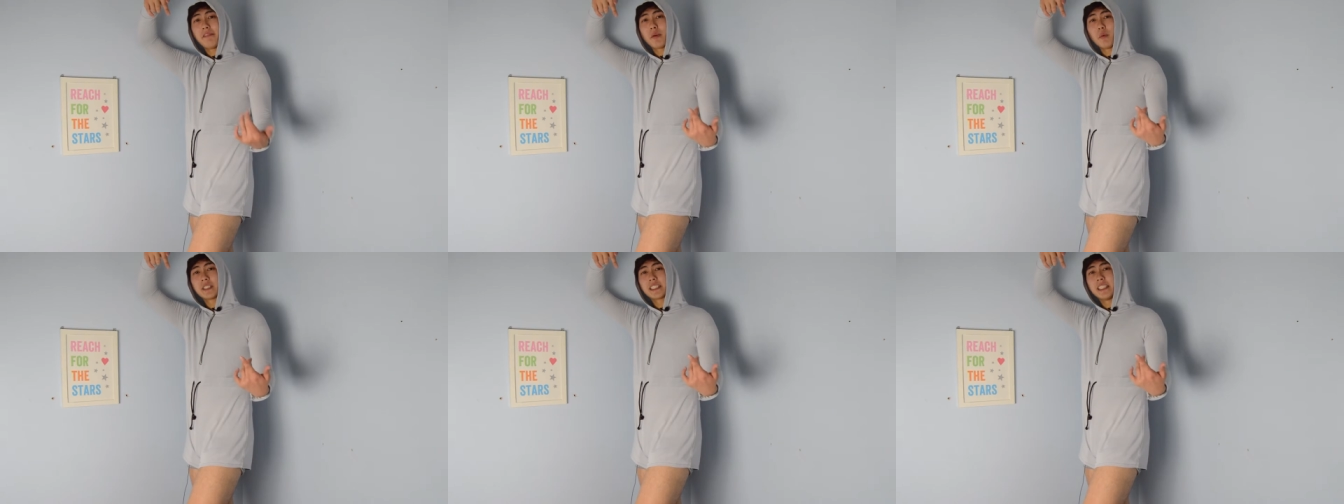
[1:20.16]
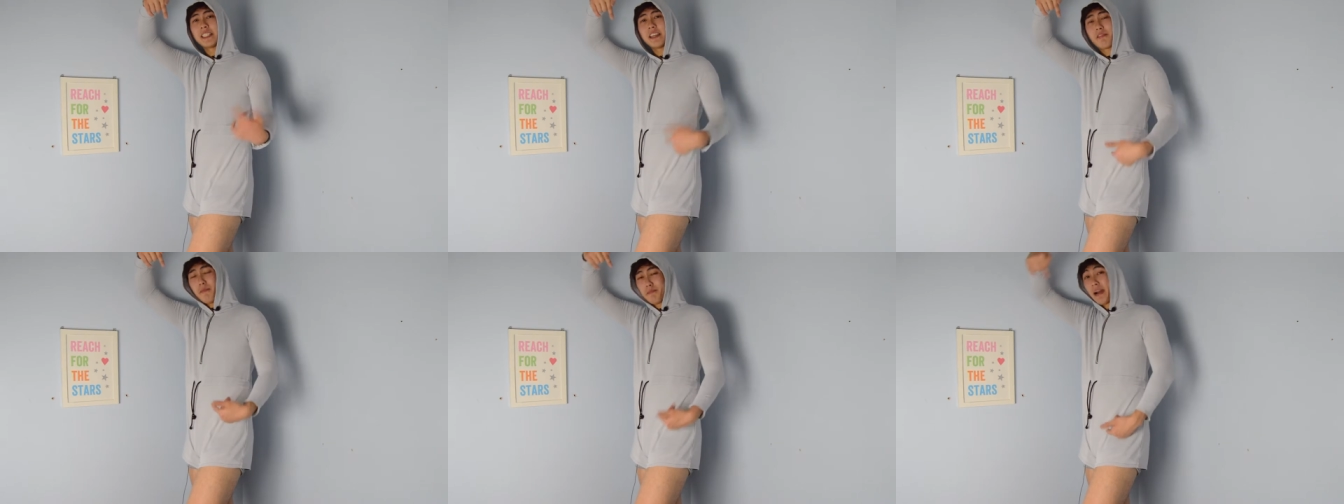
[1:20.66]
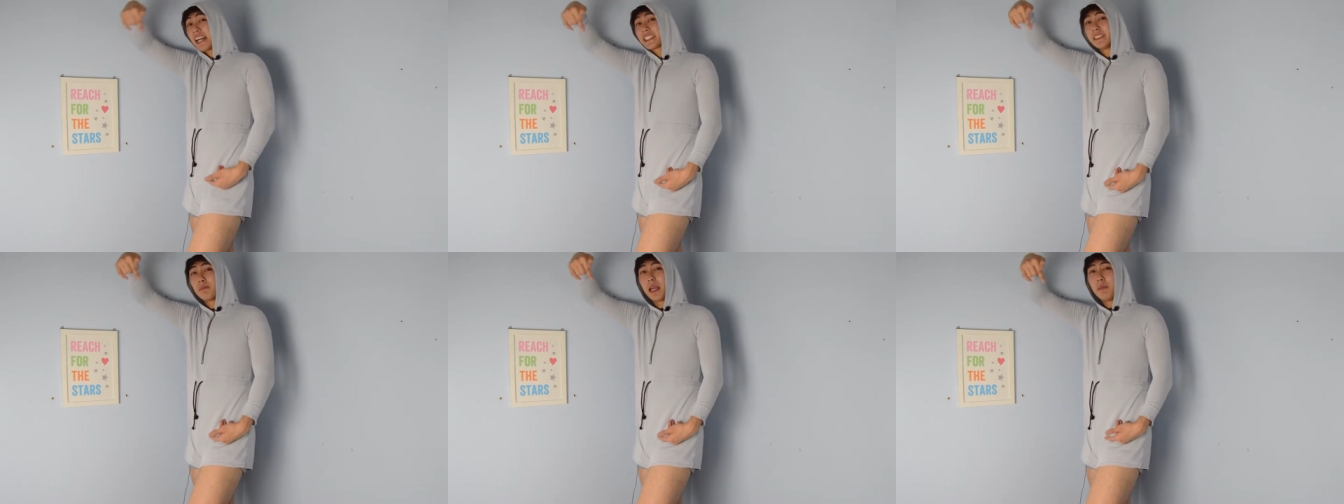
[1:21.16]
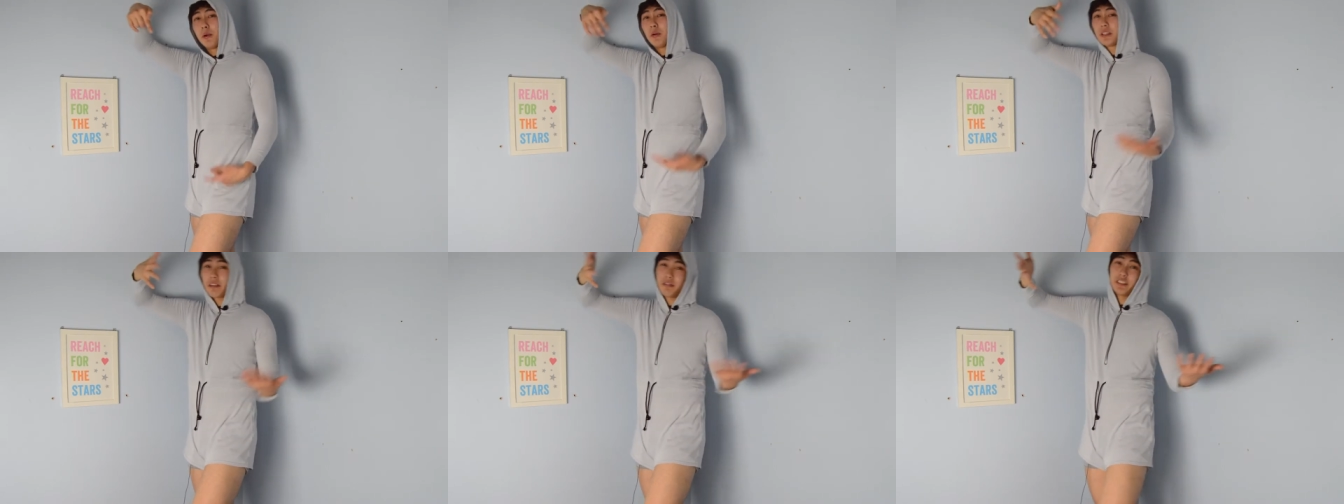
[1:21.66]
it was in a different pattern maybe
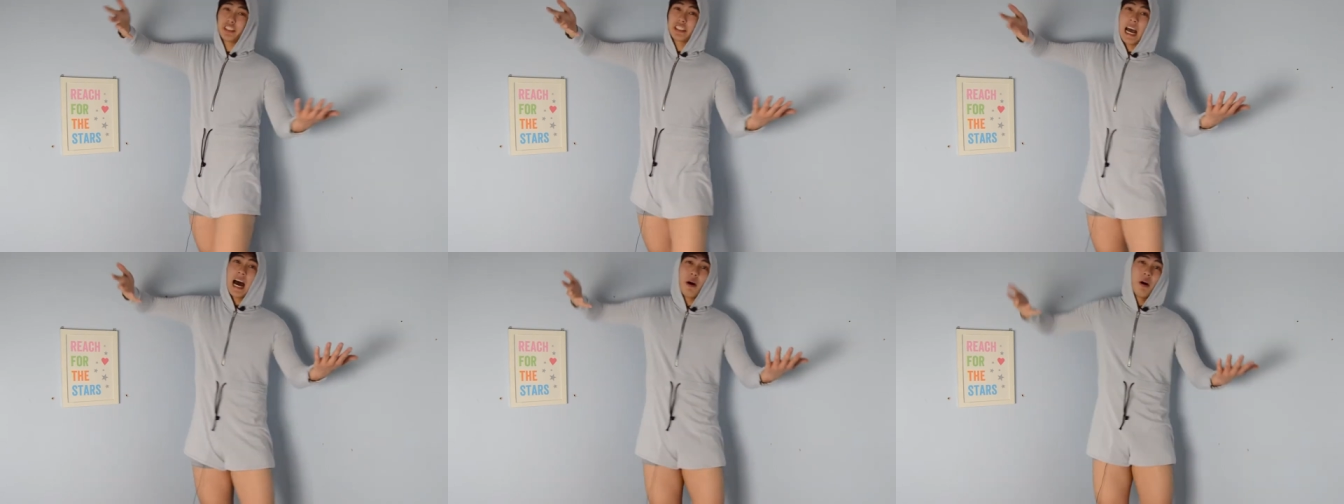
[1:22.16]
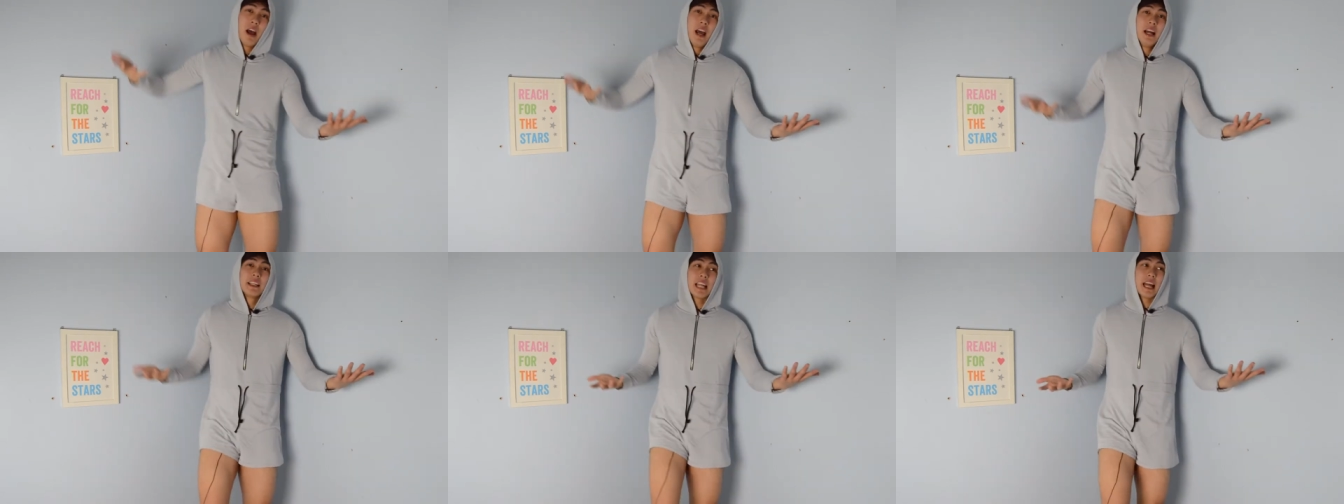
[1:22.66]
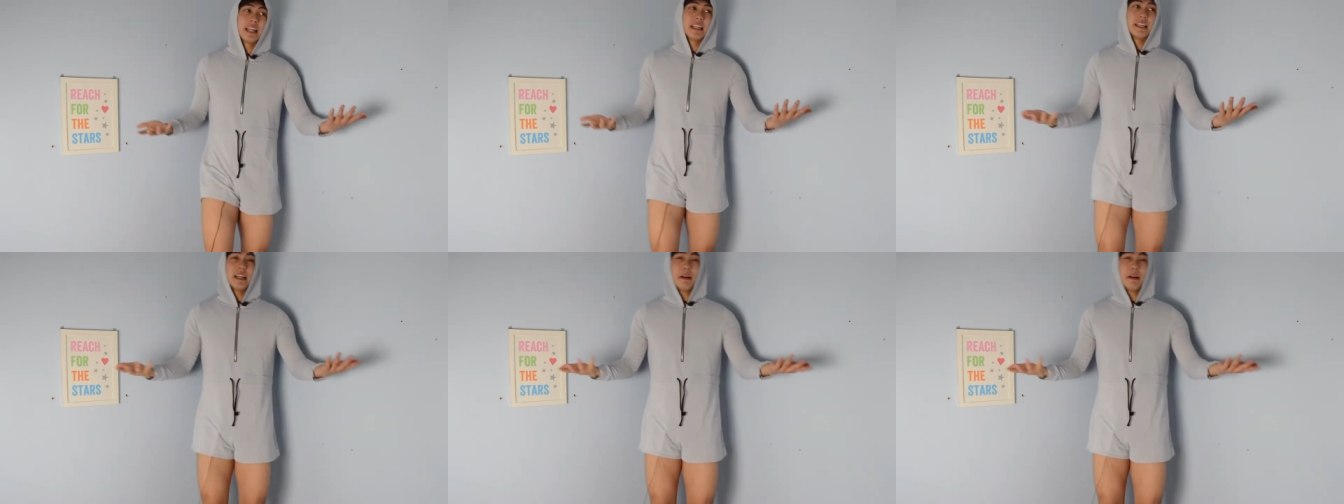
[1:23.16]
or different style, then